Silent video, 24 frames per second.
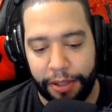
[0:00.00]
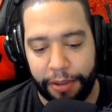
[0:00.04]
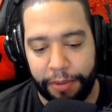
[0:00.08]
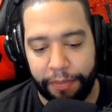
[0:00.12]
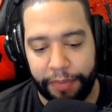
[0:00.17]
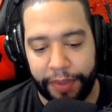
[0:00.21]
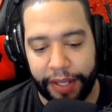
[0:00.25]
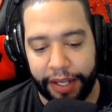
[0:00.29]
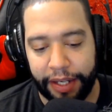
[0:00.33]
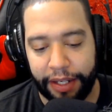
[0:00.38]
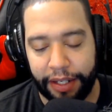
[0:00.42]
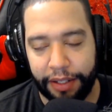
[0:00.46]

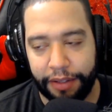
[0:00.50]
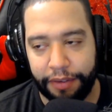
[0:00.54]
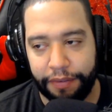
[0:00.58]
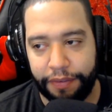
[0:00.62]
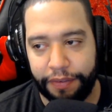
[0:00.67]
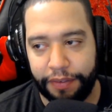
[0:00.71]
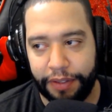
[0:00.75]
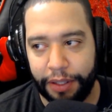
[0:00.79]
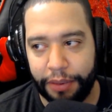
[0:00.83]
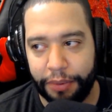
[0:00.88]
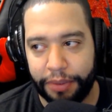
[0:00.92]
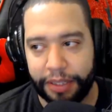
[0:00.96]
like, if
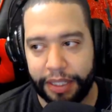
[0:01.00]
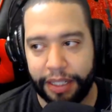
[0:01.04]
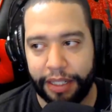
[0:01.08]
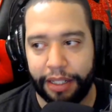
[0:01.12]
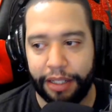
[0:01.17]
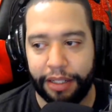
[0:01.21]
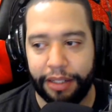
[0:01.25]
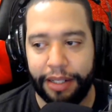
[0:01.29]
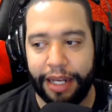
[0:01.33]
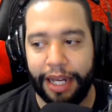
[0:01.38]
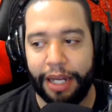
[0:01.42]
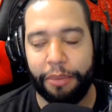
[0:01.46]
there was like
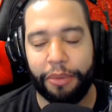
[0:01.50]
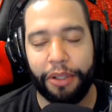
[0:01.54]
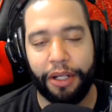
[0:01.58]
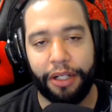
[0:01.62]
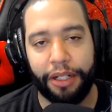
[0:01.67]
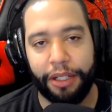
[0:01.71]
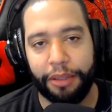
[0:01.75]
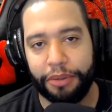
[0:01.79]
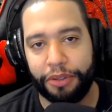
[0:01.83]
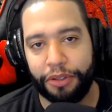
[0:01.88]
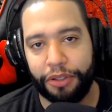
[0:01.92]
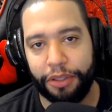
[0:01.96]
a Nightmare on
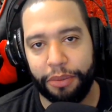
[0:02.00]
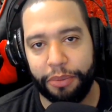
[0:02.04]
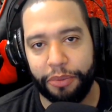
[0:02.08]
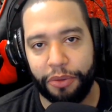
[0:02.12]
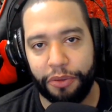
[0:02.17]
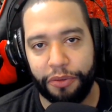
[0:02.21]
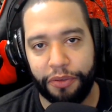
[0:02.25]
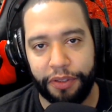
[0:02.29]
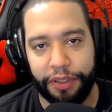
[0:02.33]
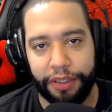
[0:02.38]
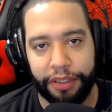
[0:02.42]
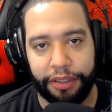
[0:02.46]
Elm Street
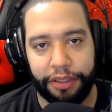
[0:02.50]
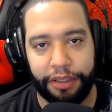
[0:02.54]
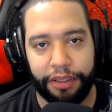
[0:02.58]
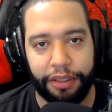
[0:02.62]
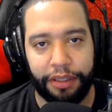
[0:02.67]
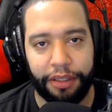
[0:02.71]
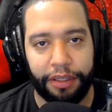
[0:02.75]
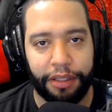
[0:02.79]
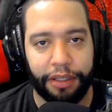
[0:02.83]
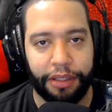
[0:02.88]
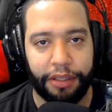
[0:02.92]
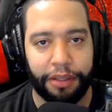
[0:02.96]

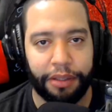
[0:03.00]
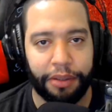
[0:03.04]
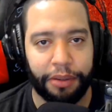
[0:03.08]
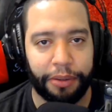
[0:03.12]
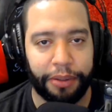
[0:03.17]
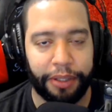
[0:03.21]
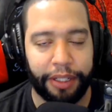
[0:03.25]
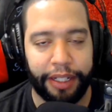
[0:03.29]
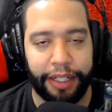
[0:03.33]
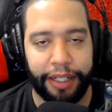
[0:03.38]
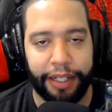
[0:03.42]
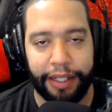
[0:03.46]
movie,
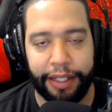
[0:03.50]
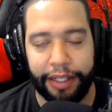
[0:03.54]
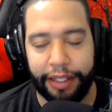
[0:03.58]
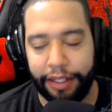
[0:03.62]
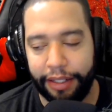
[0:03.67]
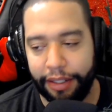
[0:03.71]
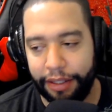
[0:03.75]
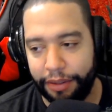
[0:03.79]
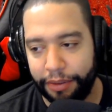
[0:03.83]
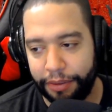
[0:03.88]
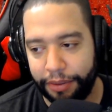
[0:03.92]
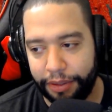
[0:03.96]
or
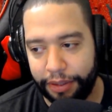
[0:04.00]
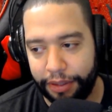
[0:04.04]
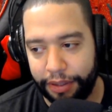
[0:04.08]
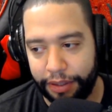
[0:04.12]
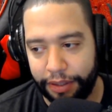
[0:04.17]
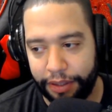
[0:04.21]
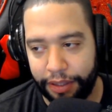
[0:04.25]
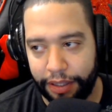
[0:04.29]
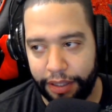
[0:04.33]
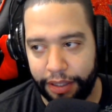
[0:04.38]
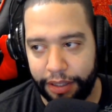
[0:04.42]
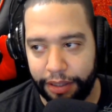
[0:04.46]
It,
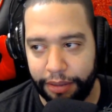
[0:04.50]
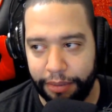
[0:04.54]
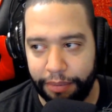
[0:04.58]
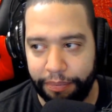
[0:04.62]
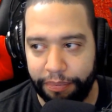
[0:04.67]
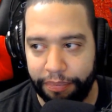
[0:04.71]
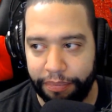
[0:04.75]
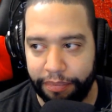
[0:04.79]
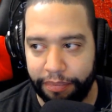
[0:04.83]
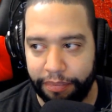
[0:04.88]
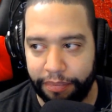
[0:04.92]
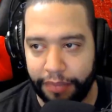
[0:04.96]
or
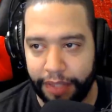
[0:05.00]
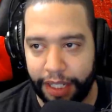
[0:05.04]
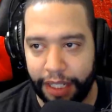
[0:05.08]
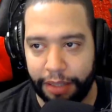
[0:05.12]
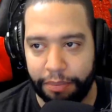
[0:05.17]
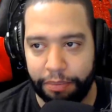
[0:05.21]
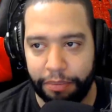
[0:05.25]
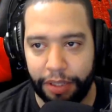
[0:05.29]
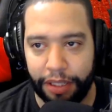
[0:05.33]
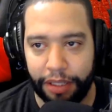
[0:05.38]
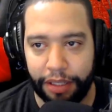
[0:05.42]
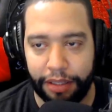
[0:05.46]

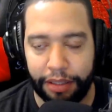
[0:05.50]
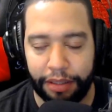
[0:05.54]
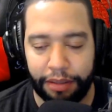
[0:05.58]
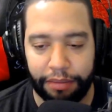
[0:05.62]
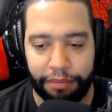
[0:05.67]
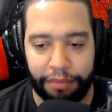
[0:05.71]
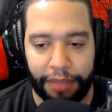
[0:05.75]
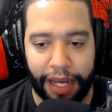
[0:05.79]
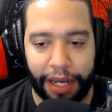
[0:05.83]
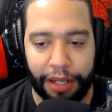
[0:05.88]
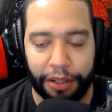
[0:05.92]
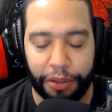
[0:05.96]

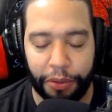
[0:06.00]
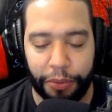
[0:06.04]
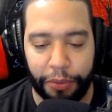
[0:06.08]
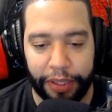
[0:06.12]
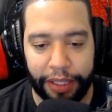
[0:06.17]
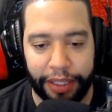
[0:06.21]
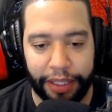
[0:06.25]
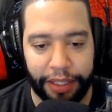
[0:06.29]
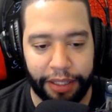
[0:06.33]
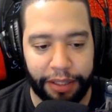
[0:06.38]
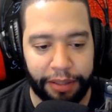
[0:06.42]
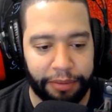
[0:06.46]

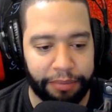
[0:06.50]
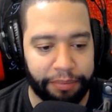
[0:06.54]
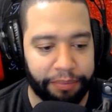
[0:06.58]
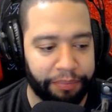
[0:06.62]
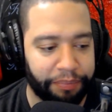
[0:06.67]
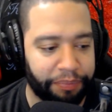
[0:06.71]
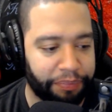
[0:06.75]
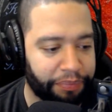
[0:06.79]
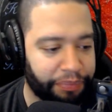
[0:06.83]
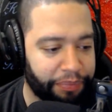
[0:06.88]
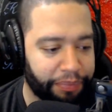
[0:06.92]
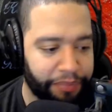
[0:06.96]
Halloween,
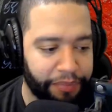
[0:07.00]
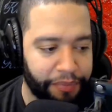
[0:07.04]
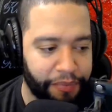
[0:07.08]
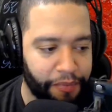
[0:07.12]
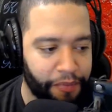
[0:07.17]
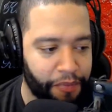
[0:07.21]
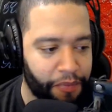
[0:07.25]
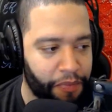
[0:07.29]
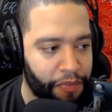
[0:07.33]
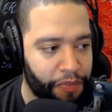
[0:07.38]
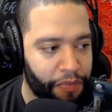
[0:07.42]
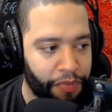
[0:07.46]

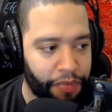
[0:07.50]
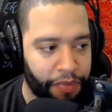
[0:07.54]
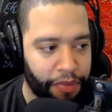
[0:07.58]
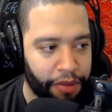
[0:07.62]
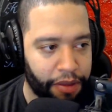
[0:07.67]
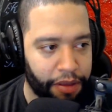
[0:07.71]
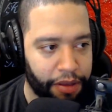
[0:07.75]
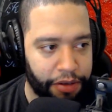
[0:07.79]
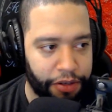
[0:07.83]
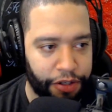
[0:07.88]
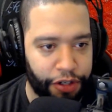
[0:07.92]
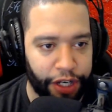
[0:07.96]

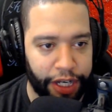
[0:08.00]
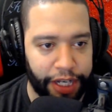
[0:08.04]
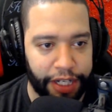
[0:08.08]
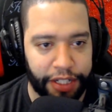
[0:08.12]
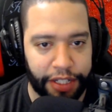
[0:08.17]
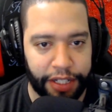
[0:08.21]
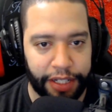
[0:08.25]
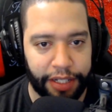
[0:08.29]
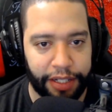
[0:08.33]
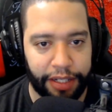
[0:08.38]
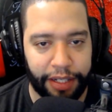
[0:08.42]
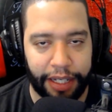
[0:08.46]

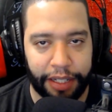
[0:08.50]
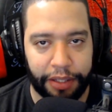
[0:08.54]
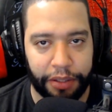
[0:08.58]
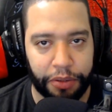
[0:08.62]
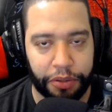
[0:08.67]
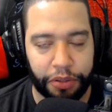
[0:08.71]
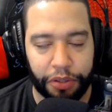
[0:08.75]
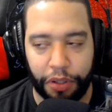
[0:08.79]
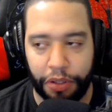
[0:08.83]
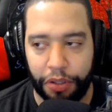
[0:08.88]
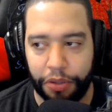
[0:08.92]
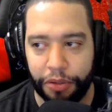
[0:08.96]
Jason, like
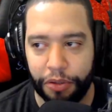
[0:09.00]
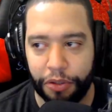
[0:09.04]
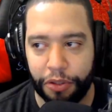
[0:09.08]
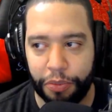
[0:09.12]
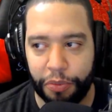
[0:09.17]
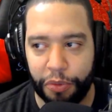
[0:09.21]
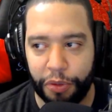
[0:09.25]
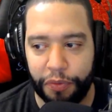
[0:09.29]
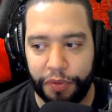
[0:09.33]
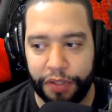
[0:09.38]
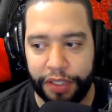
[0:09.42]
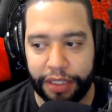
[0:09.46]
all those
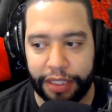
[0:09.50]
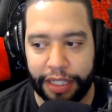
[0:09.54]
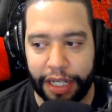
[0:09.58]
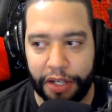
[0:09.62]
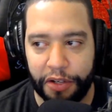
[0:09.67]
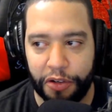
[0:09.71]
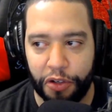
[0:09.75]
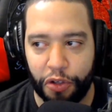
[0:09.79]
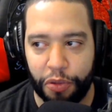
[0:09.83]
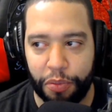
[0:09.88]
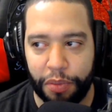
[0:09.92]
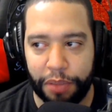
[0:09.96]
movies, I
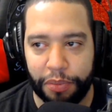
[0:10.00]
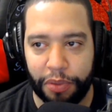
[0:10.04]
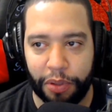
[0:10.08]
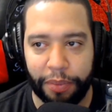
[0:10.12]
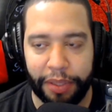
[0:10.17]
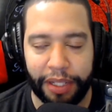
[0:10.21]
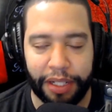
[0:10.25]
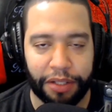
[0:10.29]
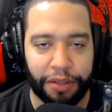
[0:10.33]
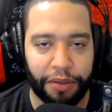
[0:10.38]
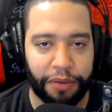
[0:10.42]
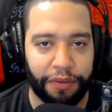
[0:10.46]
just remember
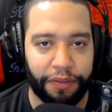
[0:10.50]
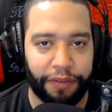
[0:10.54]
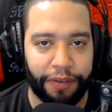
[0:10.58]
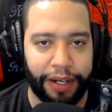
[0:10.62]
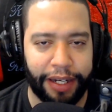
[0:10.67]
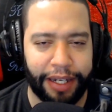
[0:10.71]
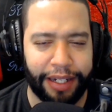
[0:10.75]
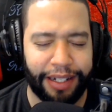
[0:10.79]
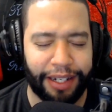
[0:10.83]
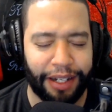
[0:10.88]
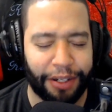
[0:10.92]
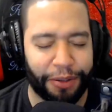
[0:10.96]
being so
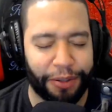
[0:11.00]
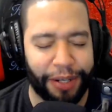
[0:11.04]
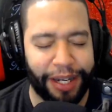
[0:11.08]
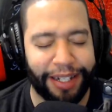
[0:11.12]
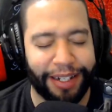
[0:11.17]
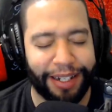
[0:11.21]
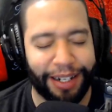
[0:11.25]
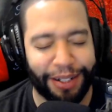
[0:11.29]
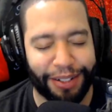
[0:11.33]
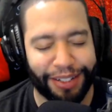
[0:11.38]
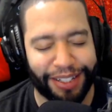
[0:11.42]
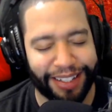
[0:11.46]
frightened. Now
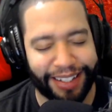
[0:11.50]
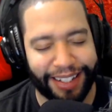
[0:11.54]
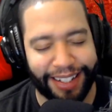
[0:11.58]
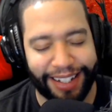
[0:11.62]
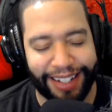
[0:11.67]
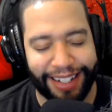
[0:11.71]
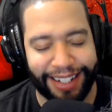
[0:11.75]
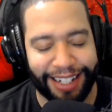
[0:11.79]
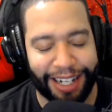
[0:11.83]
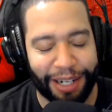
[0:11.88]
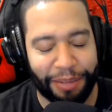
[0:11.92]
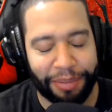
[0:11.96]
granted, I was a
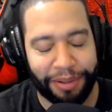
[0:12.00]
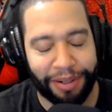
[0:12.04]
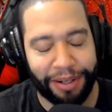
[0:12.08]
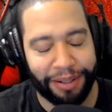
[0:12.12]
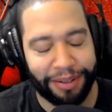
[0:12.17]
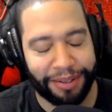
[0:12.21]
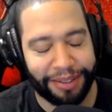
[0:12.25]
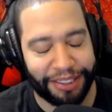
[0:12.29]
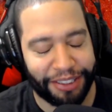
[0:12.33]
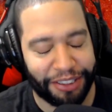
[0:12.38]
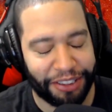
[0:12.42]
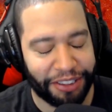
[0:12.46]
kid and I
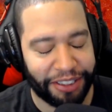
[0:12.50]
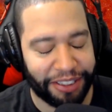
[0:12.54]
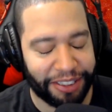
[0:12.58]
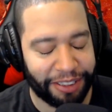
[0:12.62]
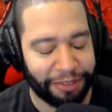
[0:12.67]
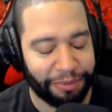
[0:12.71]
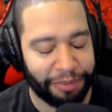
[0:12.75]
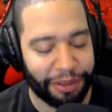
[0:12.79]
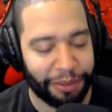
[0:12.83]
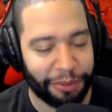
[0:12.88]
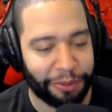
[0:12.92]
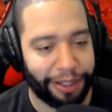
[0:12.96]
probably shouldn't
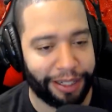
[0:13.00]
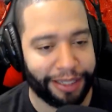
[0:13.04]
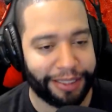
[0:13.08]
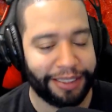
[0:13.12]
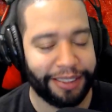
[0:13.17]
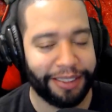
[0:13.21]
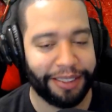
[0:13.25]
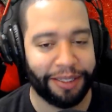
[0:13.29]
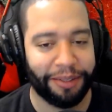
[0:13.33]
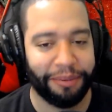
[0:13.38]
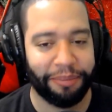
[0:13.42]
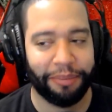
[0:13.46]
have been
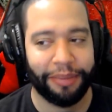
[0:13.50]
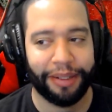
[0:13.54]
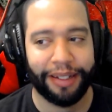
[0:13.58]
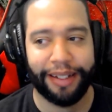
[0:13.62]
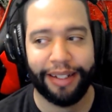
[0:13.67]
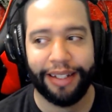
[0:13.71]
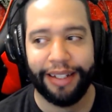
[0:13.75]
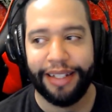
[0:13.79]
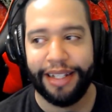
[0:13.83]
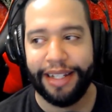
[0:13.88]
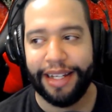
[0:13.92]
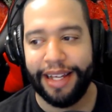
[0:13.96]
watching them, but
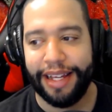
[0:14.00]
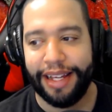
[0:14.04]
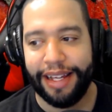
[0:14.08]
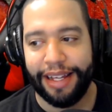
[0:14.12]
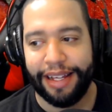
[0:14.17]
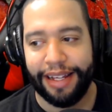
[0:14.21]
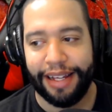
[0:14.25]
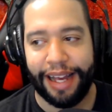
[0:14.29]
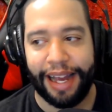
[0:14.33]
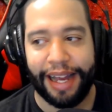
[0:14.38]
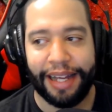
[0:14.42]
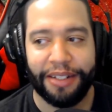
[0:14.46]

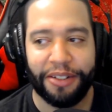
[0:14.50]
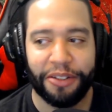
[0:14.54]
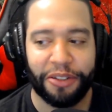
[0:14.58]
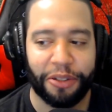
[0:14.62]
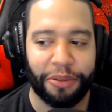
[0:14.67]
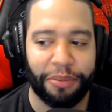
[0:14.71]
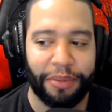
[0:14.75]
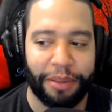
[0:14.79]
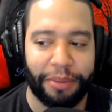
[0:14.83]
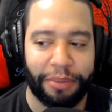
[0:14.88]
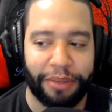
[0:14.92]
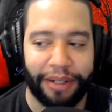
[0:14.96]
I just
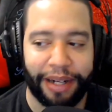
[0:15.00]
remember